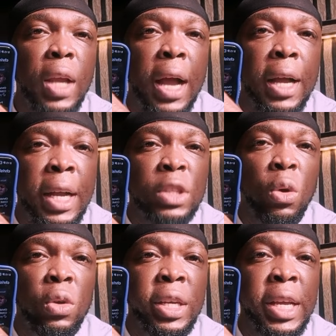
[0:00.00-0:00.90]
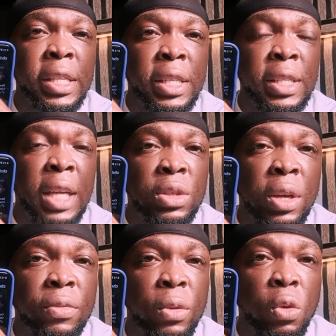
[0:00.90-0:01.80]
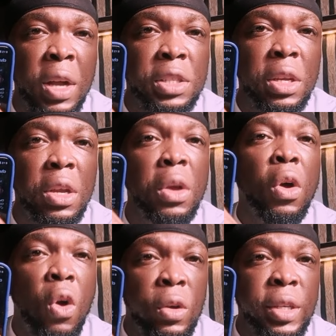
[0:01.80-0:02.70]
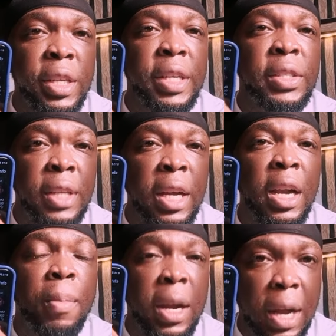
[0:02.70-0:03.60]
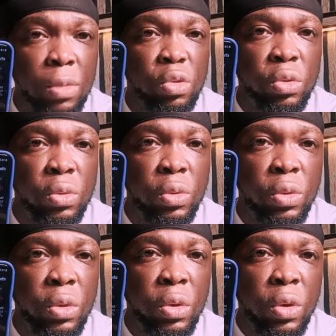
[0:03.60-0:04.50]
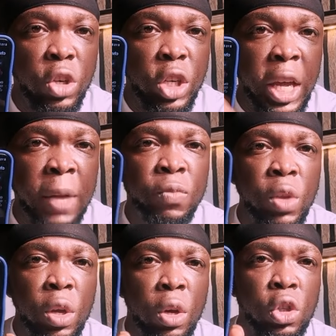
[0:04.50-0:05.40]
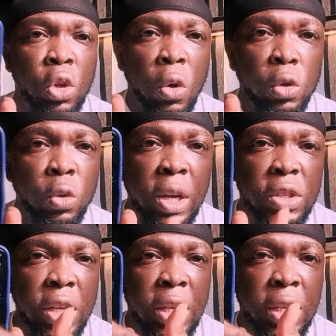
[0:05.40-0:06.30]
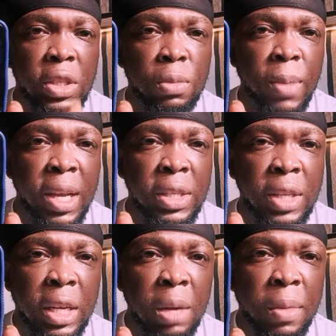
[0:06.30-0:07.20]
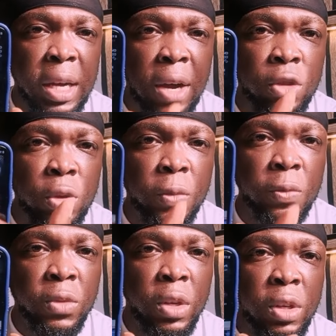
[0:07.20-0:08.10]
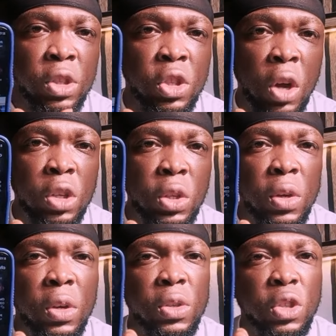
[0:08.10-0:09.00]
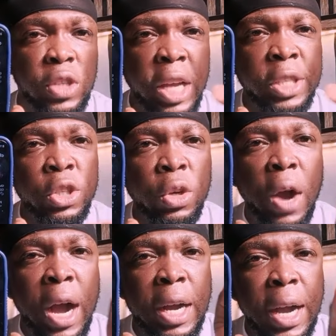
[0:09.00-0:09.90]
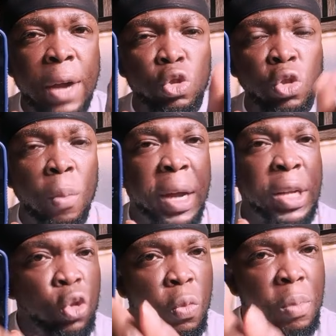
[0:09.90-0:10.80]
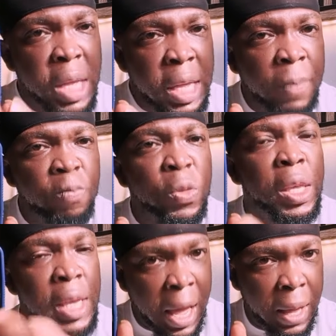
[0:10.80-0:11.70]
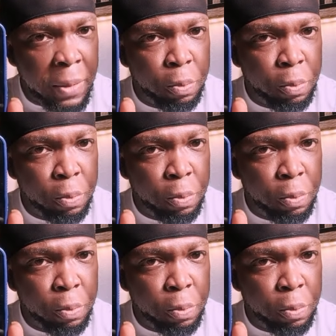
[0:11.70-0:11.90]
I get only 18,000 followers on the Instagram account. Okay, so you can see this is my Instagram account. Just send your account number to me here.